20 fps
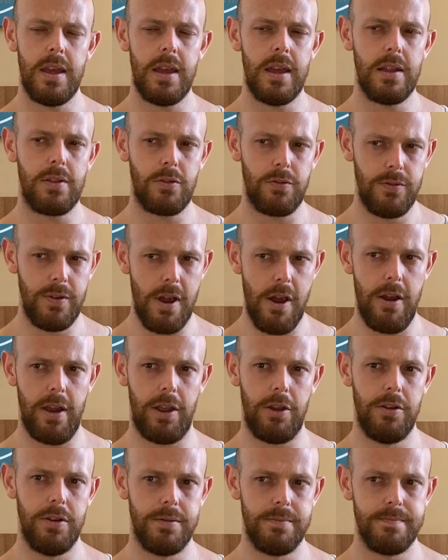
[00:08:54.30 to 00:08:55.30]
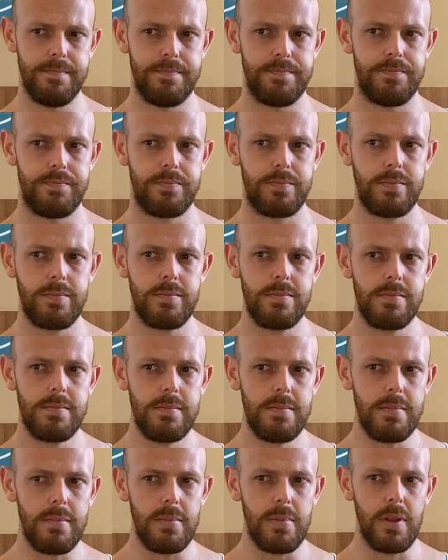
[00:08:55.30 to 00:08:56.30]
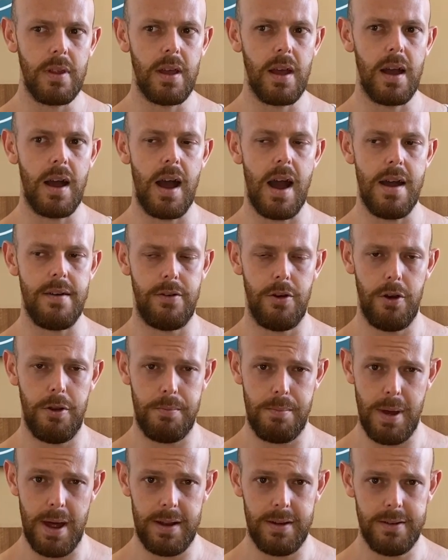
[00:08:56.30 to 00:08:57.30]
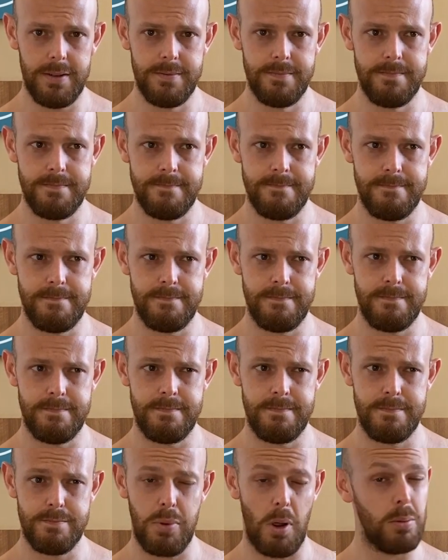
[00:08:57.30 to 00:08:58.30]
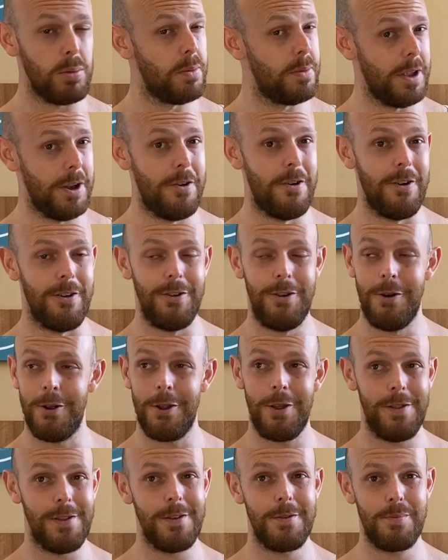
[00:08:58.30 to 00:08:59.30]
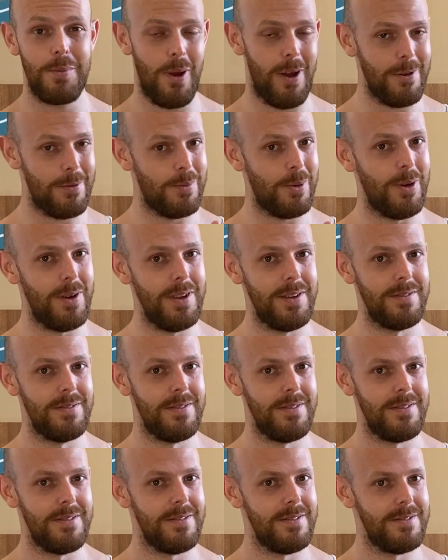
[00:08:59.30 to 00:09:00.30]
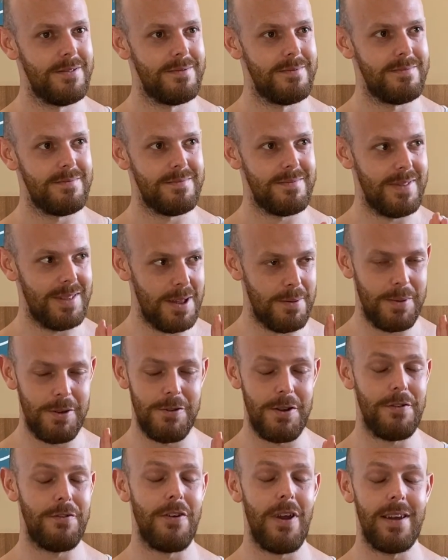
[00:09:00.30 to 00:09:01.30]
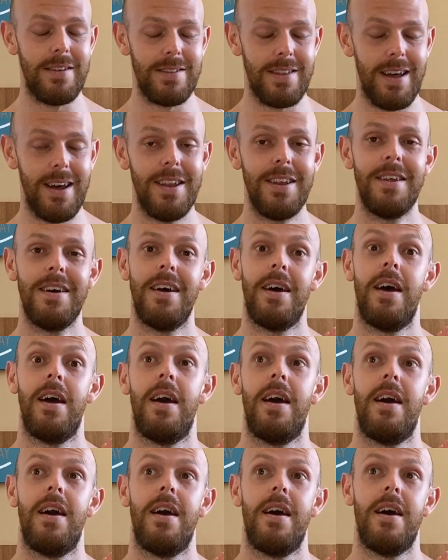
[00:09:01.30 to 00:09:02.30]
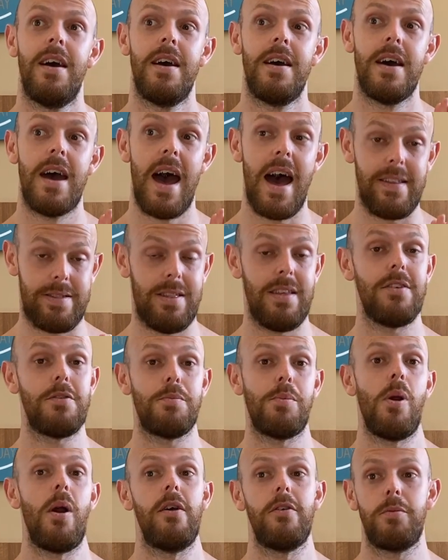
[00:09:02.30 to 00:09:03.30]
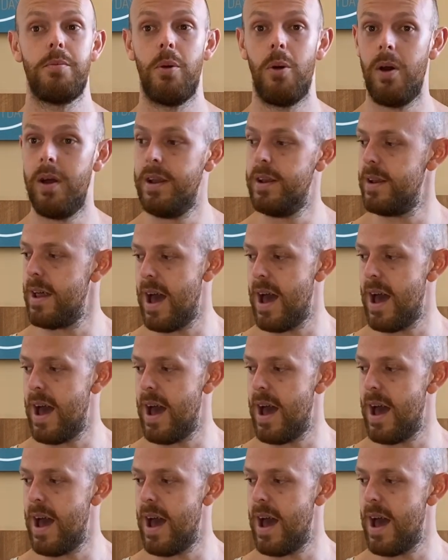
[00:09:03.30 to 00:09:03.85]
it's very good. I've heard better. Probably not at this price point. Let me rephrase that. At this price point,